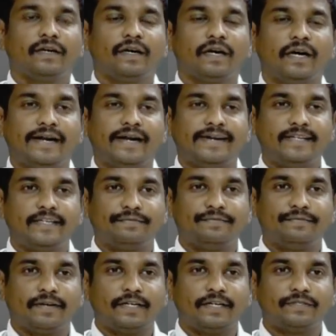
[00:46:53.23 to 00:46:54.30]

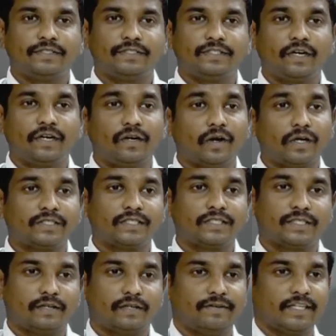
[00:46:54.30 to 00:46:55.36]
identified with the
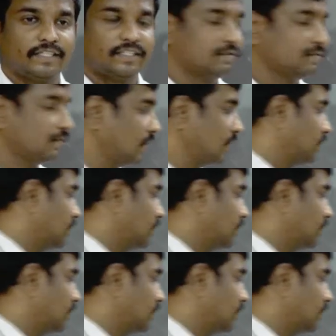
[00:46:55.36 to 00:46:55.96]
logical fashion.